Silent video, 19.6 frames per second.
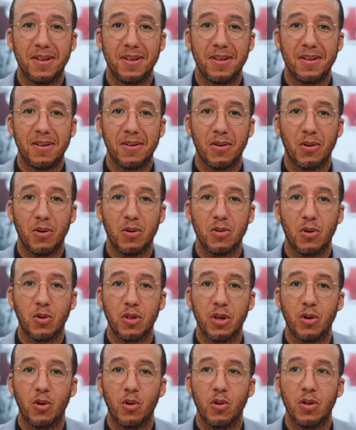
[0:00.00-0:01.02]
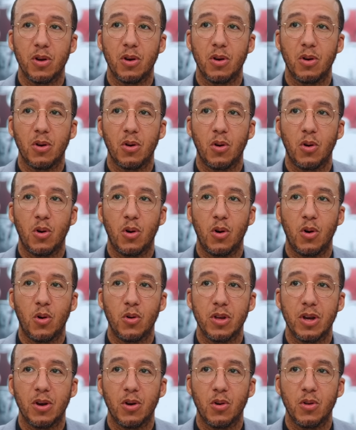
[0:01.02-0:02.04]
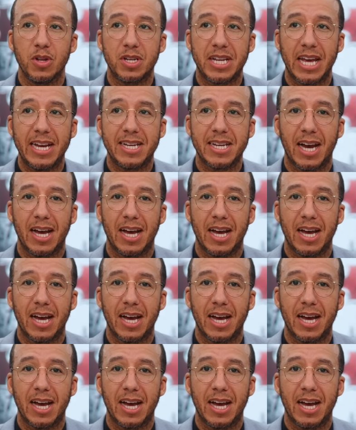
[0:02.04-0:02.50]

Well, I don't know whether it's your island, but this is how I want to make